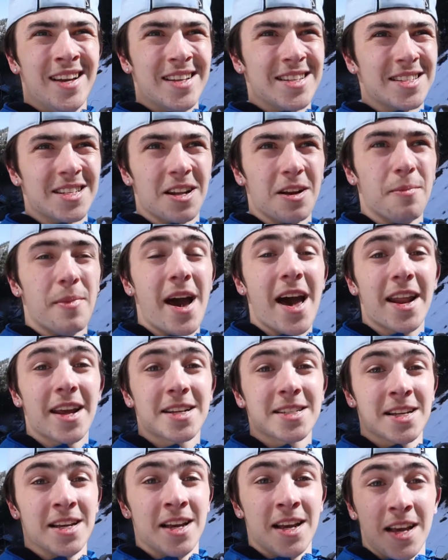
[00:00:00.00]

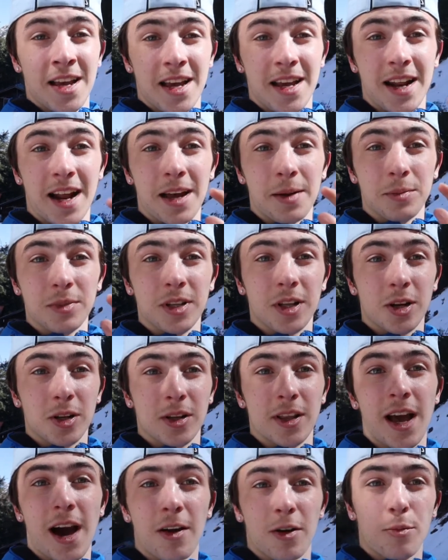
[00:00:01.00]
cinematics. And I am
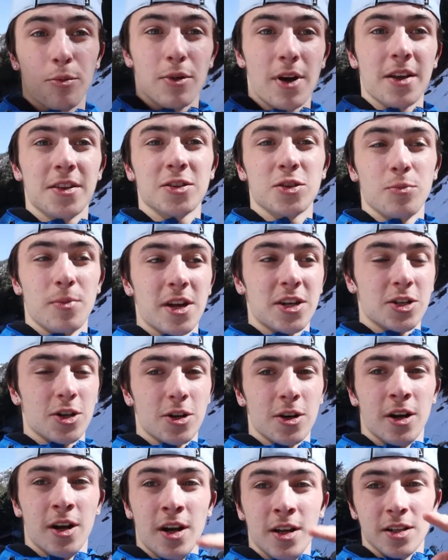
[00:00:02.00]
literally out of breath. So make
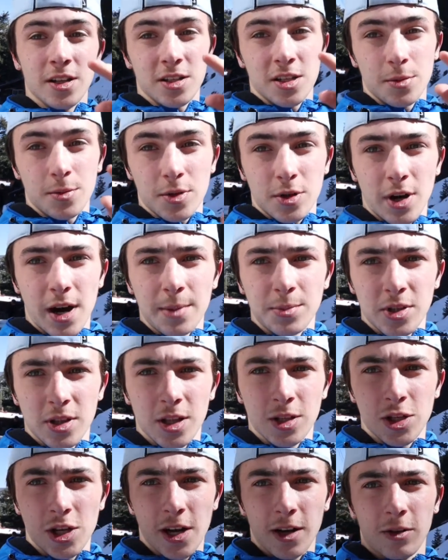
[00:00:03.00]
sure to subscribe to
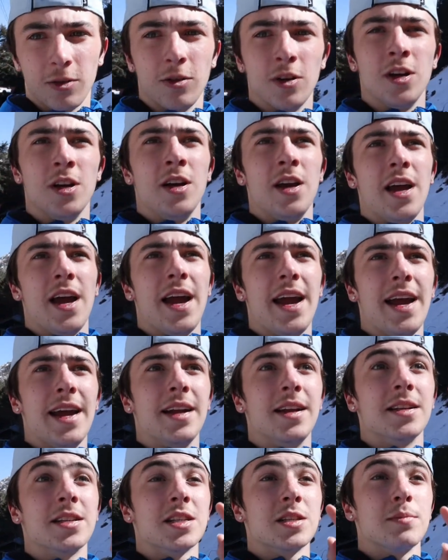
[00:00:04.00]
the channel
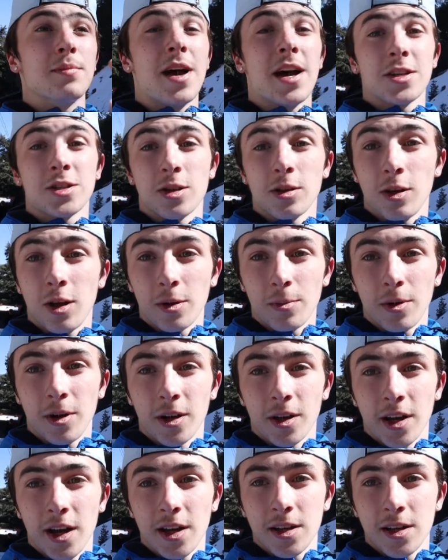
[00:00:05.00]
and smash the like button,